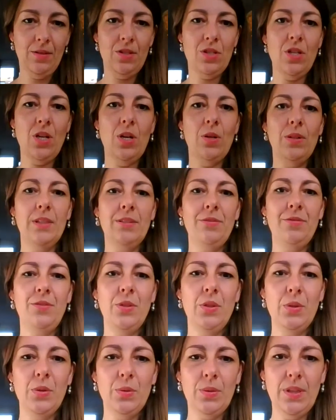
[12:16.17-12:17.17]
So if
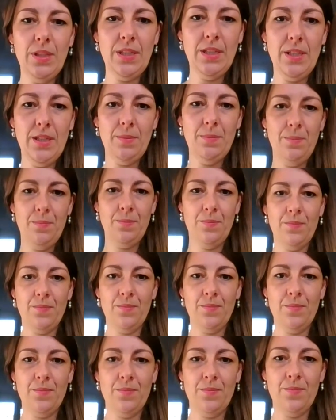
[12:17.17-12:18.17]
you
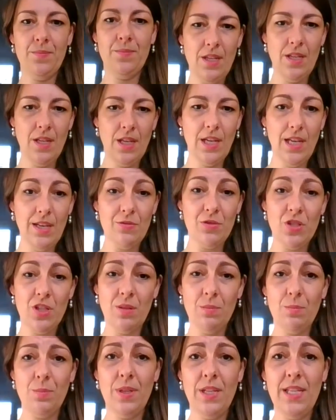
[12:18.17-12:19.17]
have
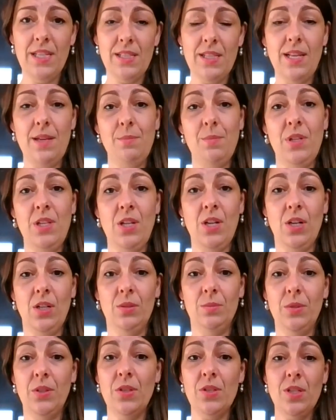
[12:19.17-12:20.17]
some, please let me know
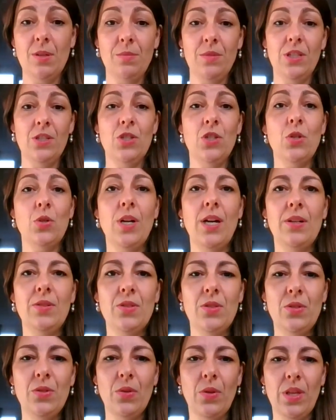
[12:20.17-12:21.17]
because I'm not sure how
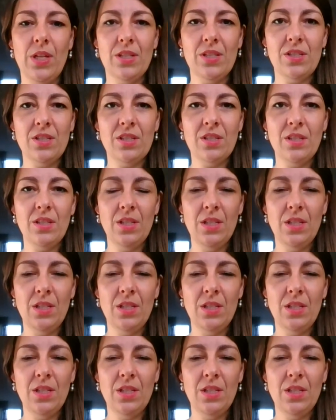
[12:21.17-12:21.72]
to do this.